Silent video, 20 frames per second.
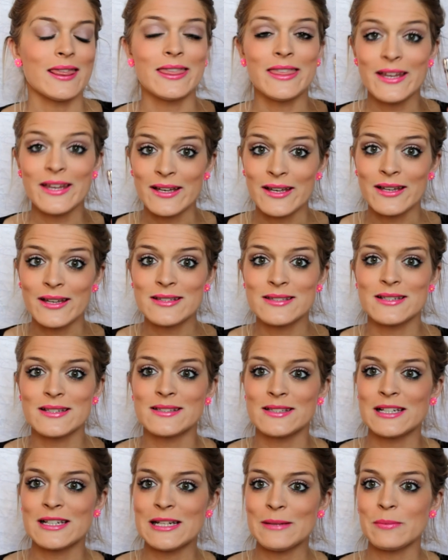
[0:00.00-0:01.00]
This
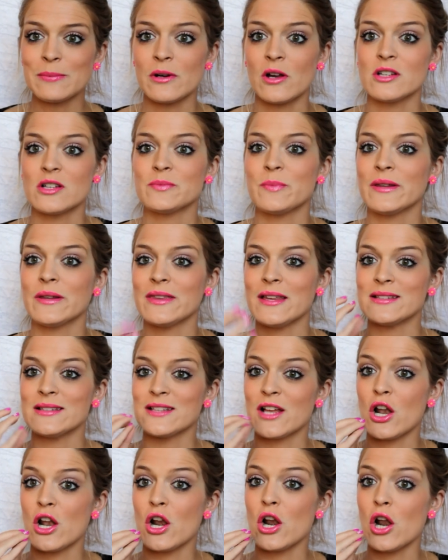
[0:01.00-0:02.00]
is a lip gloss, but there's
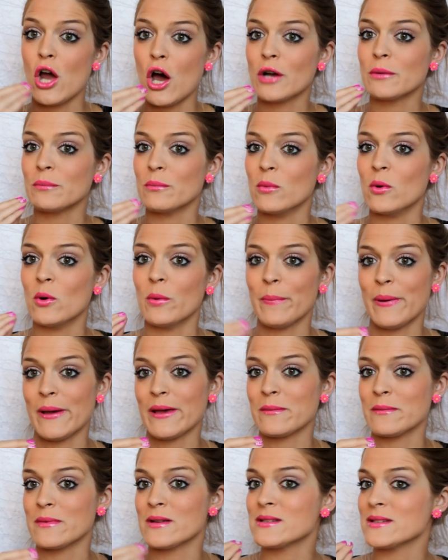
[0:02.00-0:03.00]
a lot more
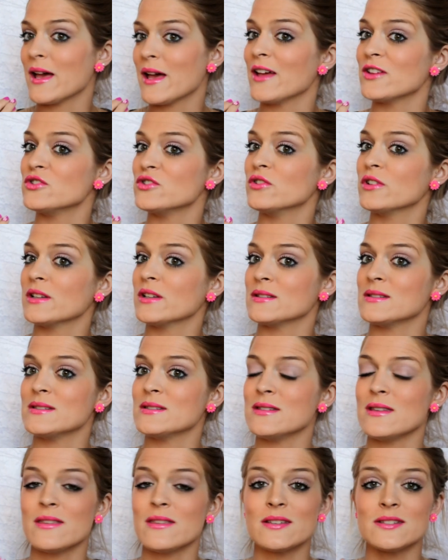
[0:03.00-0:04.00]
pigment, as you can
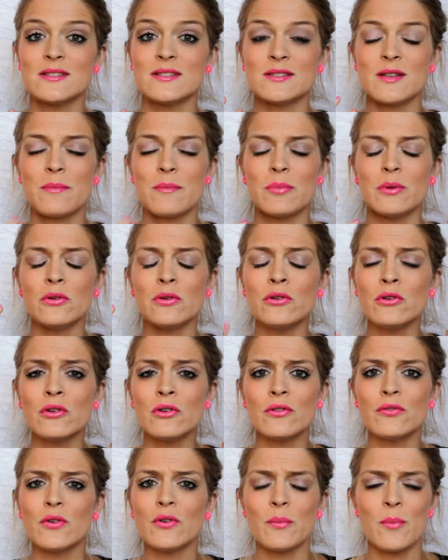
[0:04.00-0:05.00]
see. This is a
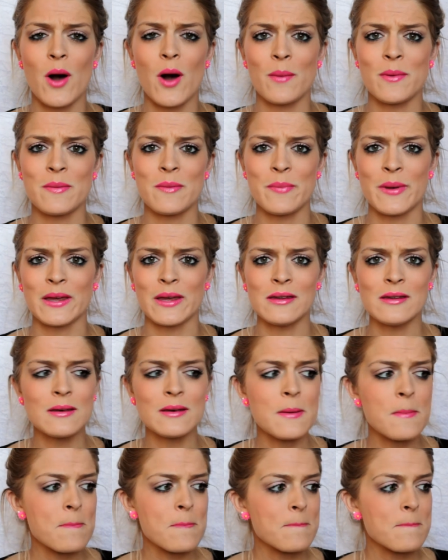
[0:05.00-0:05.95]
beautiful Barbie pink.